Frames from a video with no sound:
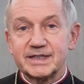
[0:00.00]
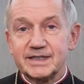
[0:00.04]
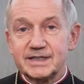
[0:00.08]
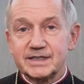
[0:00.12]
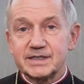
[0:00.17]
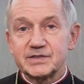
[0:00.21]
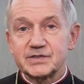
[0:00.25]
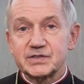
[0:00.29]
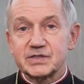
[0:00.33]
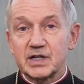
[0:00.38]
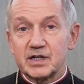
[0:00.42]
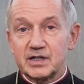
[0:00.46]

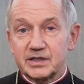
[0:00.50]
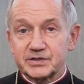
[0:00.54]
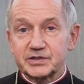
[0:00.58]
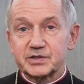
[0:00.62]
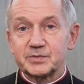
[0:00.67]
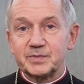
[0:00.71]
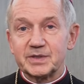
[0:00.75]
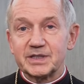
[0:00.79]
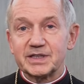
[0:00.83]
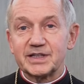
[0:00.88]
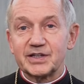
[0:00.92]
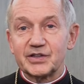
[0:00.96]
is
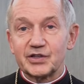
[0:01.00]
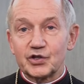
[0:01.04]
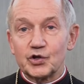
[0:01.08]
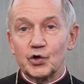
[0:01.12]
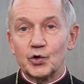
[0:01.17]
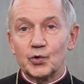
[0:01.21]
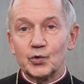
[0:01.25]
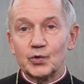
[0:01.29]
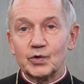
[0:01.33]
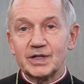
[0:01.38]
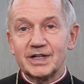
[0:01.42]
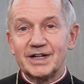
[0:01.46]
ultimately the
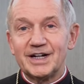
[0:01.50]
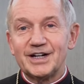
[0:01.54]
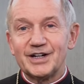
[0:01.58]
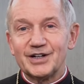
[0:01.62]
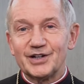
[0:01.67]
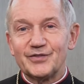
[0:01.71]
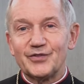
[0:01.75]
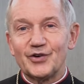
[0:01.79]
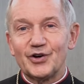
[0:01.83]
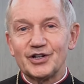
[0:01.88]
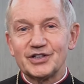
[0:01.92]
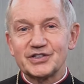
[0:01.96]
goal
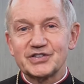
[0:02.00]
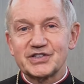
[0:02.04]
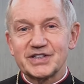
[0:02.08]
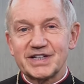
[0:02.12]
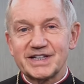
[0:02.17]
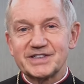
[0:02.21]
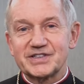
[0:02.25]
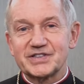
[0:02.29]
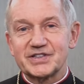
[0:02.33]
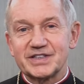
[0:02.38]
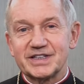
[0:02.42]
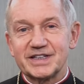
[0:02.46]
of All
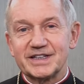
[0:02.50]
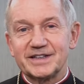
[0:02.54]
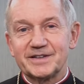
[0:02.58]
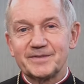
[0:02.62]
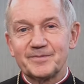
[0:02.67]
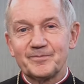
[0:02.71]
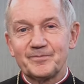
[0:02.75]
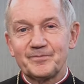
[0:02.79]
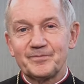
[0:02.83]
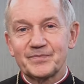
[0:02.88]
Saints Day.